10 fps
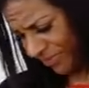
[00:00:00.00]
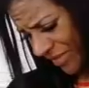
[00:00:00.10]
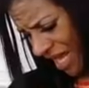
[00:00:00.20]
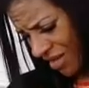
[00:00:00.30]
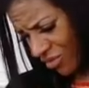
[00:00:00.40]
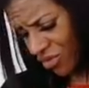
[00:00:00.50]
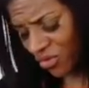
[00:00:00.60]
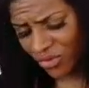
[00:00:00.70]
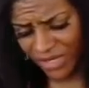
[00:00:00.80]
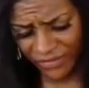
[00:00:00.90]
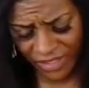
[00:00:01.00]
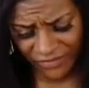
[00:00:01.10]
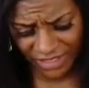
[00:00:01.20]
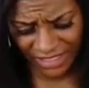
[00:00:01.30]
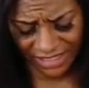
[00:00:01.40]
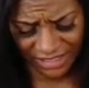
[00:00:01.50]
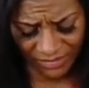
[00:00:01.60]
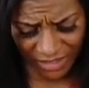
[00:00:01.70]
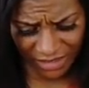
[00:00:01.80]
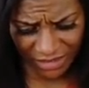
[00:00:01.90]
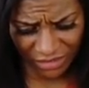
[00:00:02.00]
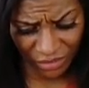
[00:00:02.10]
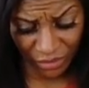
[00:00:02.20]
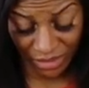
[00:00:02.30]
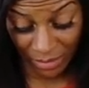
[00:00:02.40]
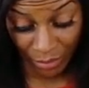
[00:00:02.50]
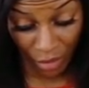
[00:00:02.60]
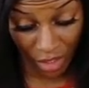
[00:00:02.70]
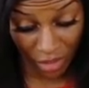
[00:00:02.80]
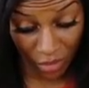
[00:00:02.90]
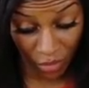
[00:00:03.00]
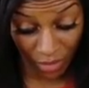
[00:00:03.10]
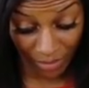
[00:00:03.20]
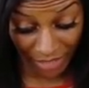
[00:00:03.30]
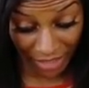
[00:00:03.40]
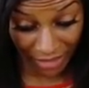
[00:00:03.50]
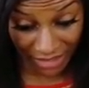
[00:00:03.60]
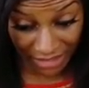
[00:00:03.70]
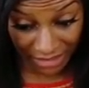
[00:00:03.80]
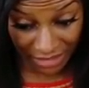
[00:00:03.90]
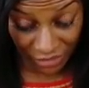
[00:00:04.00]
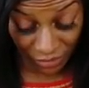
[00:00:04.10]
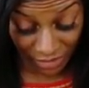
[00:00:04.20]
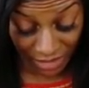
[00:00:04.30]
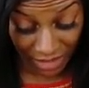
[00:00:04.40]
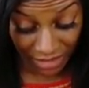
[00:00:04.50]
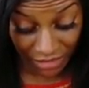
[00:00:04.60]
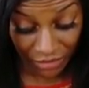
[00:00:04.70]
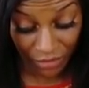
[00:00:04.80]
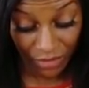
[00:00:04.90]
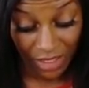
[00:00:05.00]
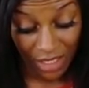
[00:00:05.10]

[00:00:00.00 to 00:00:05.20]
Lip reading: I don't know if this has something to do with a partner or a parent that this is related to,